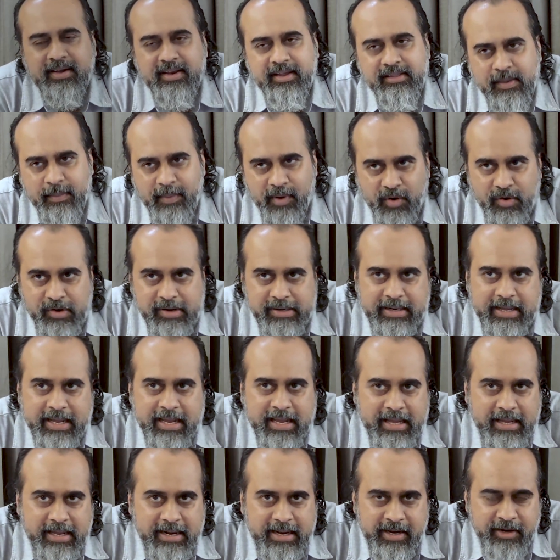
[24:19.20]
It is about
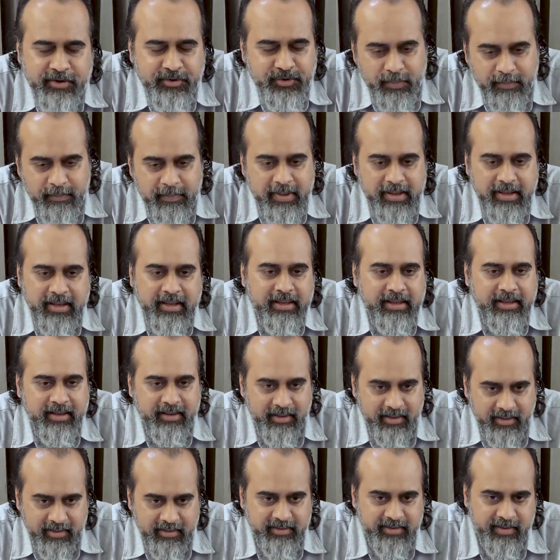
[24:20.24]
daring to be
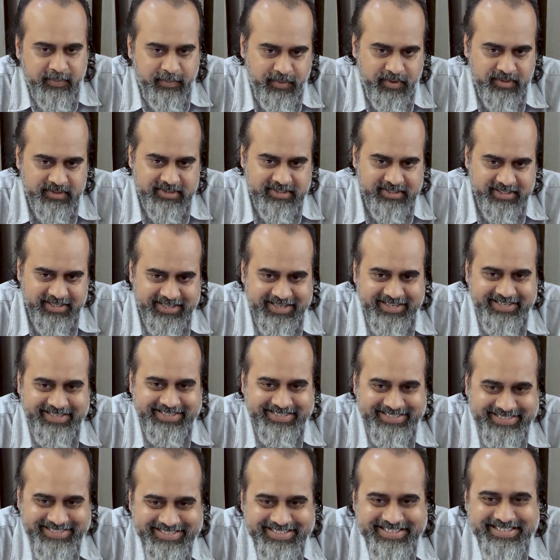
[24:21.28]
in the
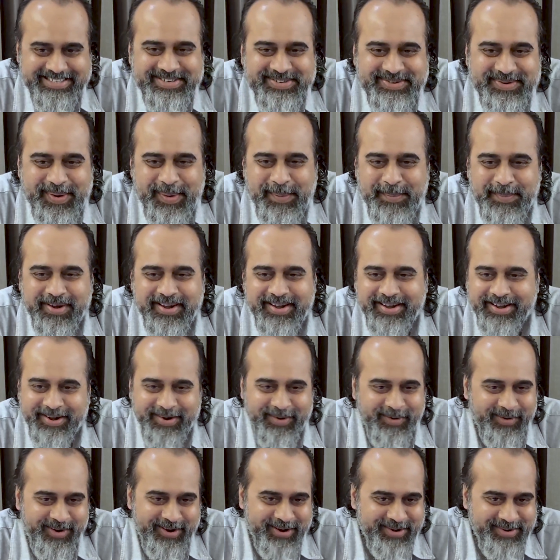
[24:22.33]
process. Enjoyment and
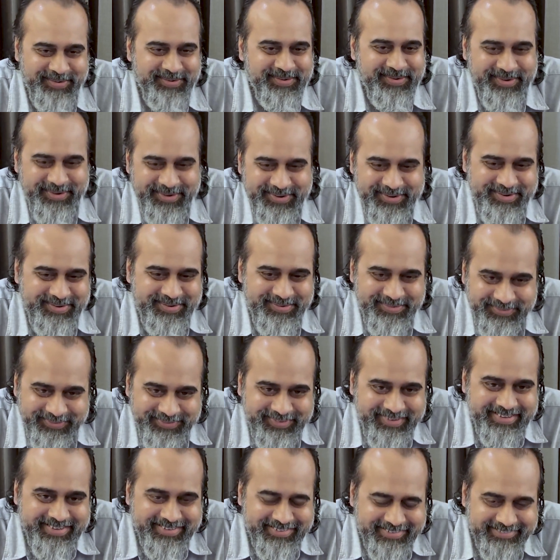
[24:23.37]
all, I do not know.
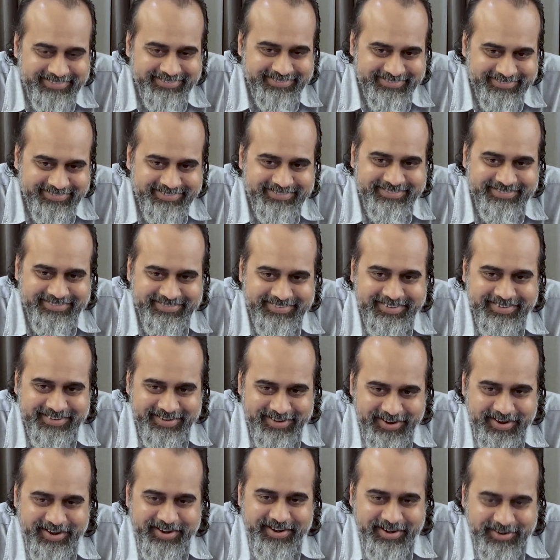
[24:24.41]

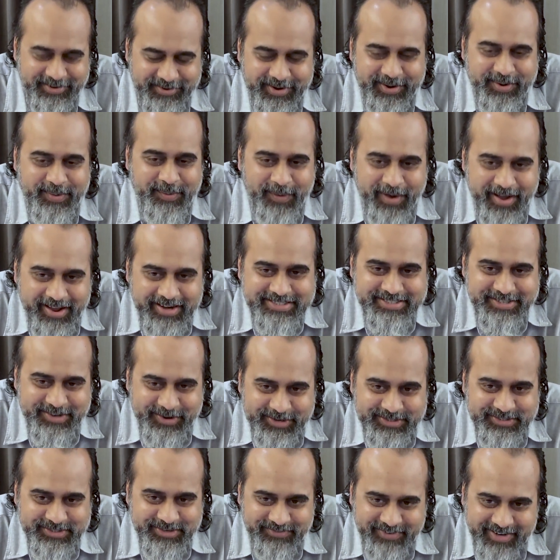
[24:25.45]
It requires
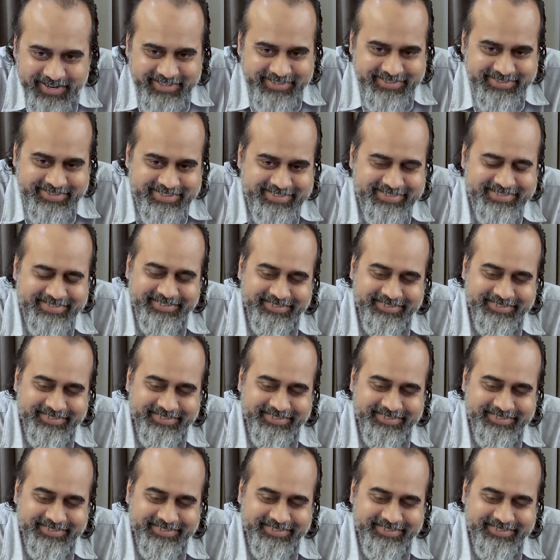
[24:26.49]
lots of guts.